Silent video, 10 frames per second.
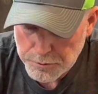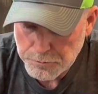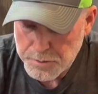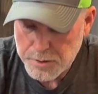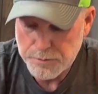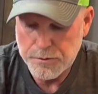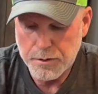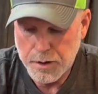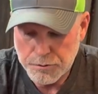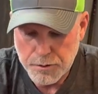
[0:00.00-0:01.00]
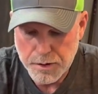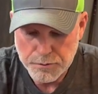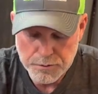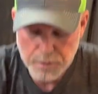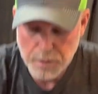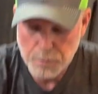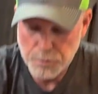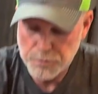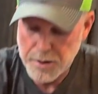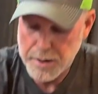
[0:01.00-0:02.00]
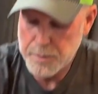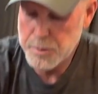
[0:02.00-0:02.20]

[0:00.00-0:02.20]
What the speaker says: this because the electronics today, we're stacking them